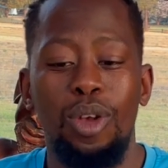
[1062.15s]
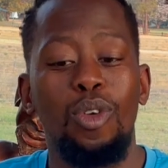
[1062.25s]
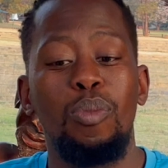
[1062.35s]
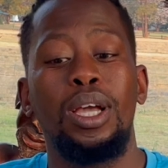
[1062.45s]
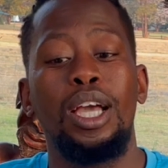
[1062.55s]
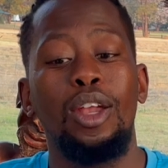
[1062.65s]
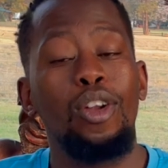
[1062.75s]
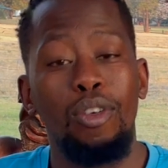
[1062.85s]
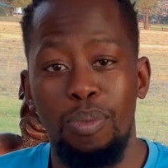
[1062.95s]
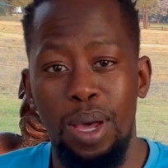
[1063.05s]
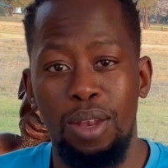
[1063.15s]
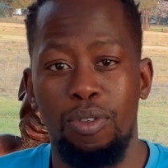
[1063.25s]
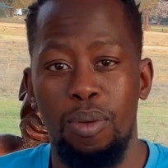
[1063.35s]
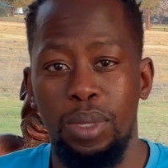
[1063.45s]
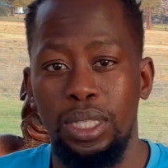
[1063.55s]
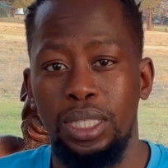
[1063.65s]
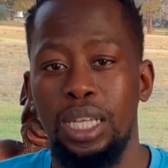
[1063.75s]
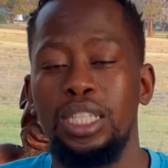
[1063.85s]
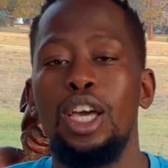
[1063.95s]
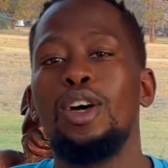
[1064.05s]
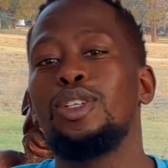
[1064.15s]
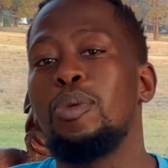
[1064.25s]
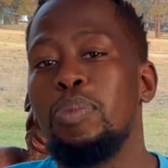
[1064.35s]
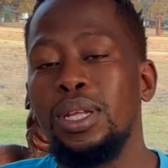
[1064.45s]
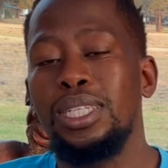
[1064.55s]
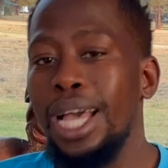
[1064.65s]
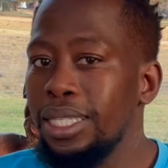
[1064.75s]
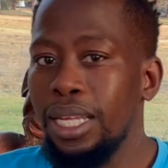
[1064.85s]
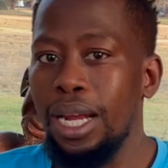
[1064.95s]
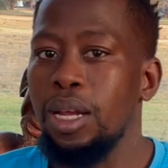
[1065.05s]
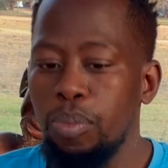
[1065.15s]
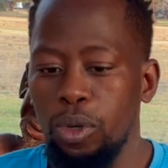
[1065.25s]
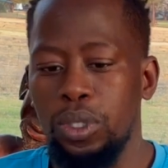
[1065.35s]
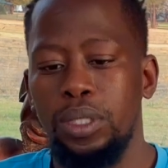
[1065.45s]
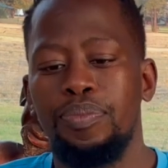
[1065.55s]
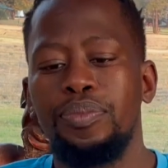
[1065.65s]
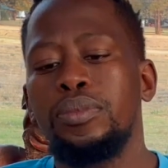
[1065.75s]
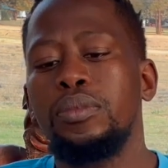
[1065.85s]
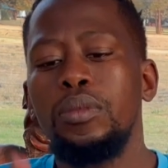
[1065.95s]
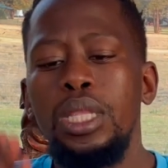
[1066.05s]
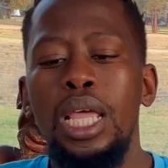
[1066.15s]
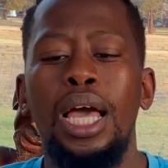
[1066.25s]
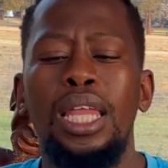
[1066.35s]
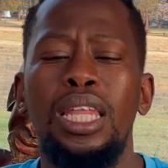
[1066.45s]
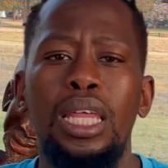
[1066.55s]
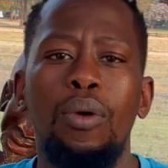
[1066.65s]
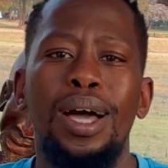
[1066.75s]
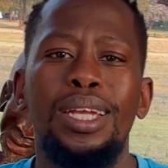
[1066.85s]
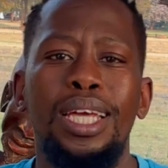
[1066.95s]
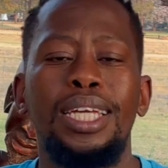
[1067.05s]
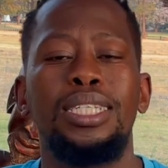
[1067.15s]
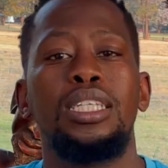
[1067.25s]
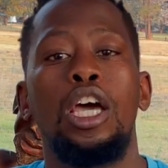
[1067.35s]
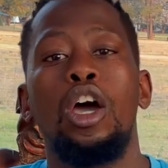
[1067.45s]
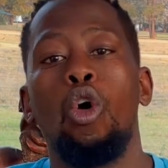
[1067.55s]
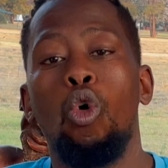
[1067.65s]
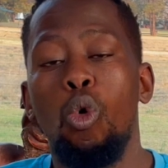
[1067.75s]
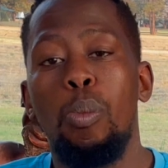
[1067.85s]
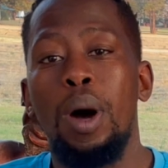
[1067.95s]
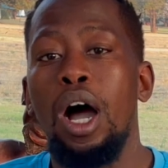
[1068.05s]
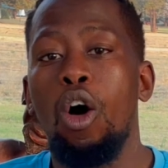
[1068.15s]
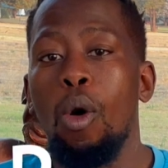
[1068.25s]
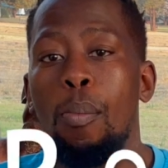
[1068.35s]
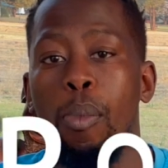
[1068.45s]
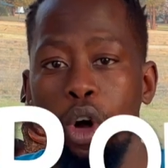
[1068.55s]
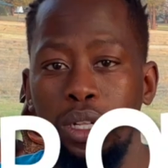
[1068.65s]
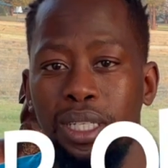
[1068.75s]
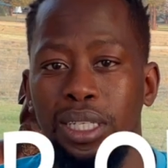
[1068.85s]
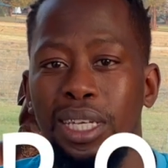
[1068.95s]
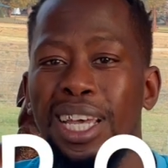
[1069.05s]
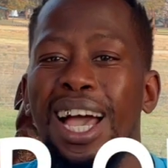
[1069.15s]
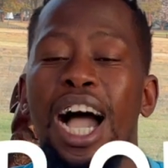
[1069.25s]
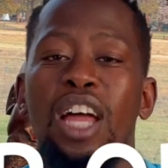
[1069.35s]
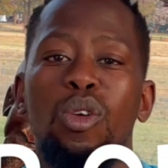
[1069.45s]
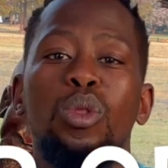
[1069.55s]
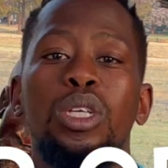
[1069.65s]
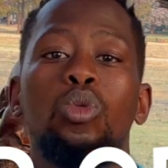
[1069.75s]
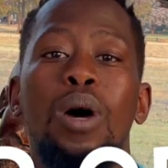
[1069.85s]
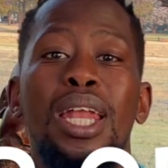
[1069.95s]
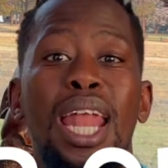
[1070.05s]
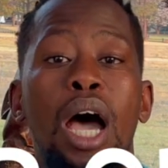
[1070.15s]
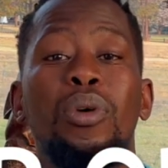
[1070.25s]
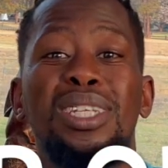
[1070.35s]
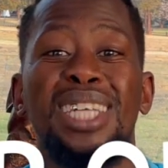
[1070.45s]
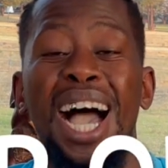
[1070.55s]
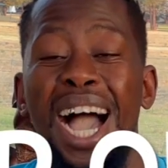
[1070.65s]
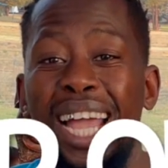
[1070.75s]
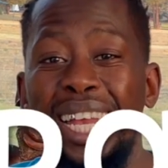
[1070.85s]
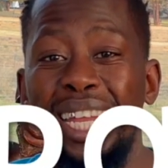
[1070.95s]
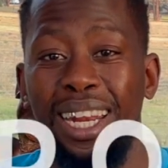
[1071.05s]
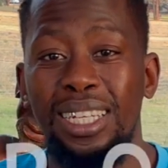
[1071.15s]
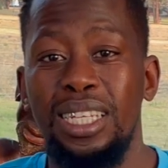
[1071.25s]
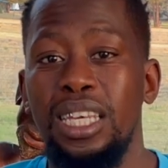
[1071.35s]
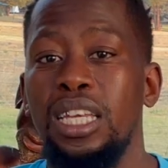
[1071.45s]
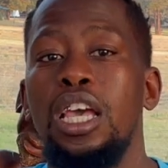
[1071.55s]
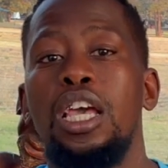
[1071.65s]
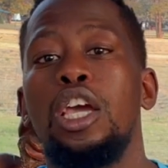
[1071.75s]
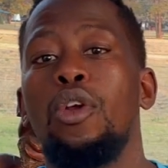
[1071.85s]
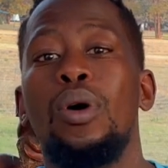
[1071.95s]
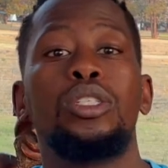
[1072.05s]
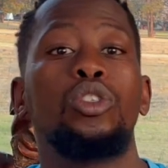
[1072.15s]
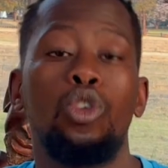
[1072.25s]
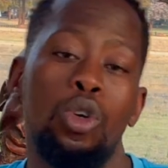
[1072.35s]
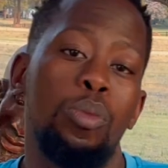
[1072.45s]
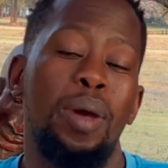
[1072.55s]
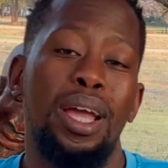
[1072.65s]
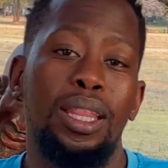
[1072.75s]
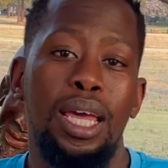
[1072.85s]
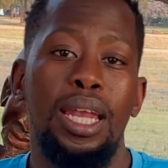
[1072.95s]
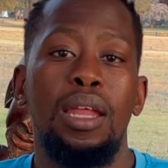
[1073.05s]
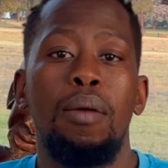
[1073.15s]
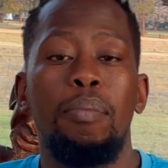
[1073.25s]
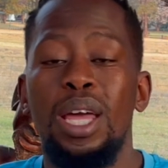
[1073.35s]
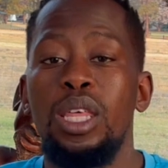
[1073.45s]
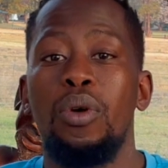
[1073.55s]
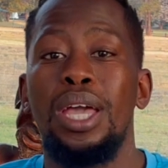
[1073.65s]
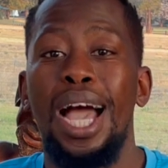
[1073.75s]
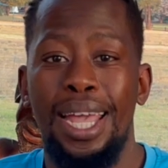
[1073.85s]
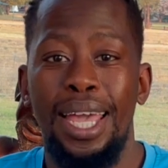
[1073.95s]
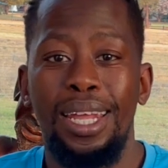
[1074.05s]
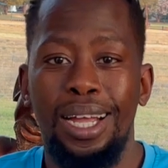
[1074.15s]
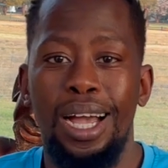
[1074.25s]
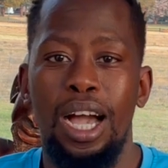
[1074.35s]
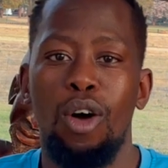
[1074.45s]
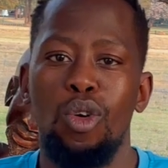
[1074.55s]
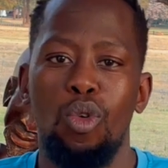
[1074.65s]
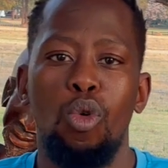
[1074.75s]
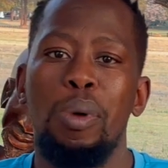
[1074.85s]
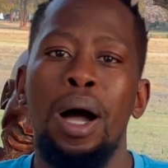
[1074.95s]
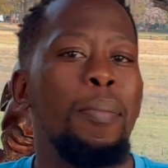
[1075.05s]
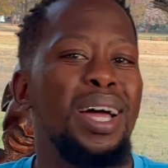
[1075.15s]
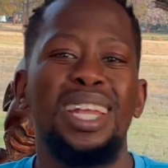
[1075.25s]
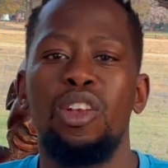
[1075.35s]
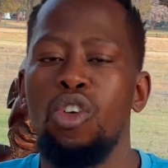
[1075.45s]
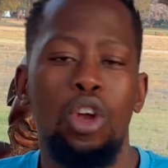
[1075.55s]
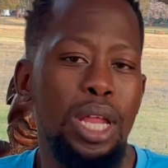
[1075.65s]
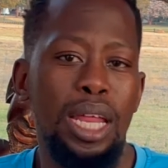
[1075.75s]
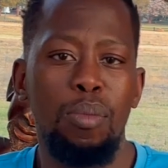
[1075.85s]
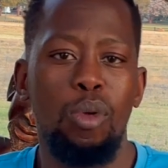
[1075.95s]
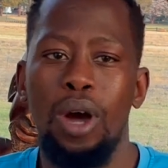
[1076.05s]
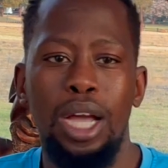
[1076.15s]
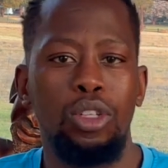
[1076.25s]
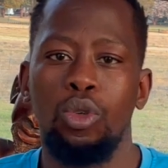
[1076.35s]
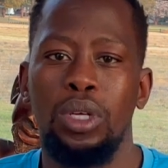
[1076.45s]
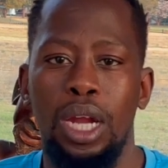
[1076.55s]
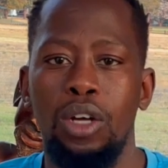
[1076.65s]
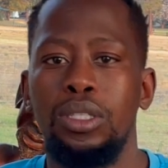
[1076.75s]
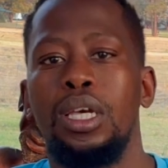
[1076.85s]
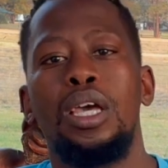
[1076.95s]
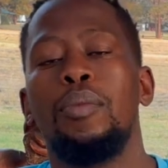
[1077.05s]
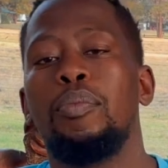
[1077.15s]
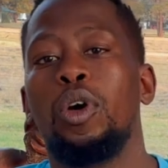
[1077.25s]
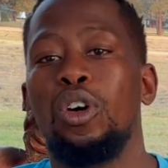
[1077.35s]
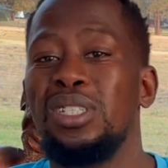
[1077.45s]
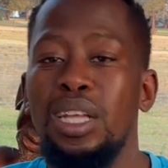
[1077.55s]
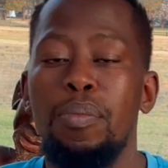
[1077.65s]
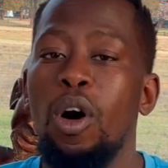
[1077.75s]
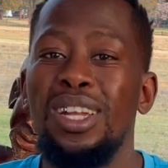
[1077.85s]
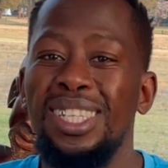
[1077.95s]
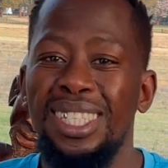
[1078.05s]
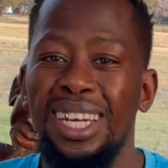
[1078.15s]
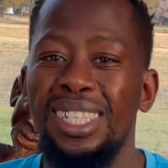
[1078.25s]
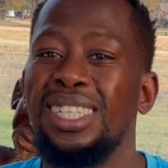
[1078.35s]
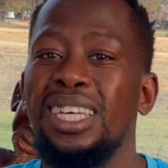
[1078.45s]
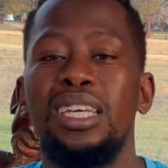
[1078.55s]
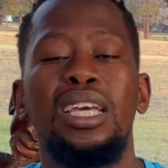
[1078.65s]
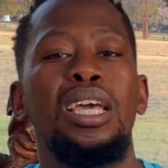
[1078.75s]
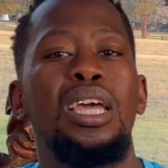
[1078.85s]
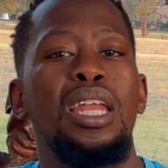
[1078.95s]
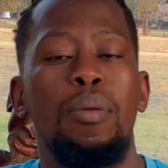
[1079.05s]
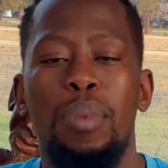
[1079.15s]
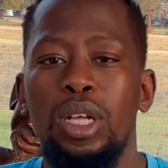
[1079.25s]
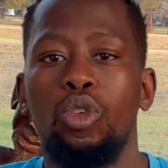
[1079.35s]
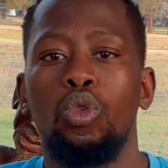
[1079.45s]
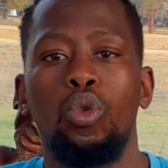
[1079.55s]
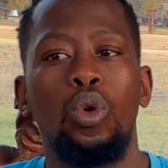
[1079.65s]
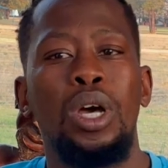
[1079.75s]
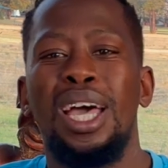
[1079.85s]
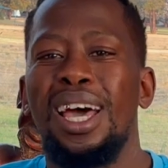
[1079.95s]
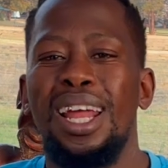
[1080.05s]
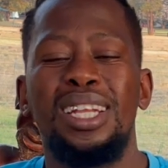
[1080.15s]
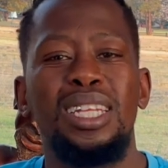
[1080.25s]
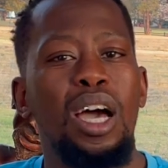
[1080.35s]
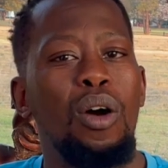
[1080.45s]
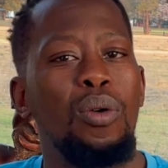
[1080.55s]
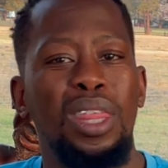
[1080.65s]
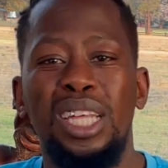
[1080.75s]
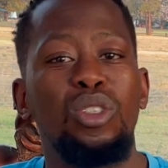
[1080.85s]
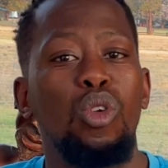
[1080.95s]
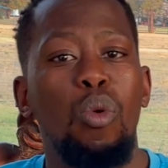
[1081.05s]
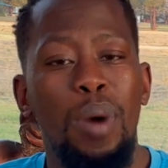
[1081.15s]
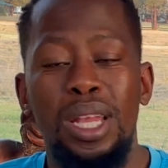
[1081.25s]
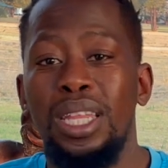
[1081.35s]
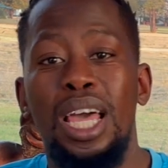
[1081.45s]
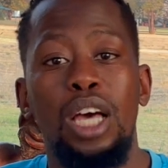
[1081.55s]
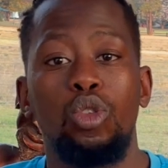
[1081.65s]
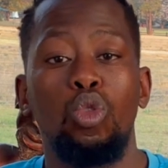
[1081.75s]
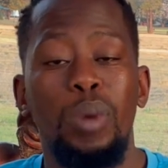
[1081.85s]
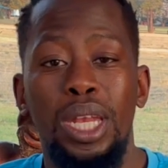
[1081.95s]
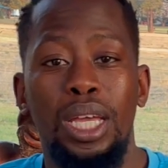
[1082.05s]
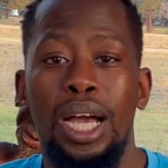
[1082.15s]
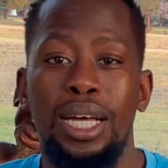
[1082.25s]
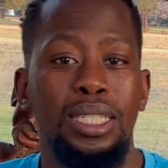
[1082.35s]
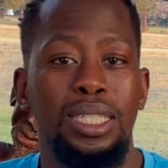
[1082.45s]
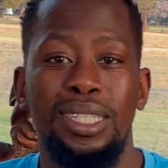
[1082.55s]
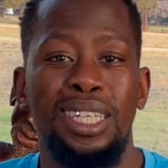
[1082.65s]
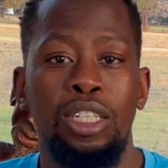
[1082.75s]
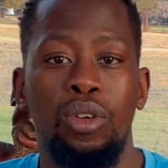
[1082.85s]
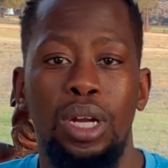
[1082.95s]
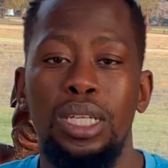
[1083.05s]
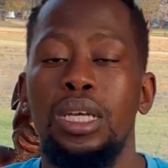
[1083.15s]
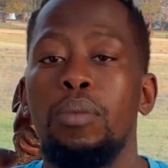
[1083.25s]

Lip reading: You will make a lot of money from this thing. So please guys, write books. Another one is Uber or Bolt. I know this one now is highly risky. It was good back then. By the way, I had a car on Uber, but not anymore. I took it out because number 1, it's risky. Number 2, right now there is no money. There are too many cars. It's saturated.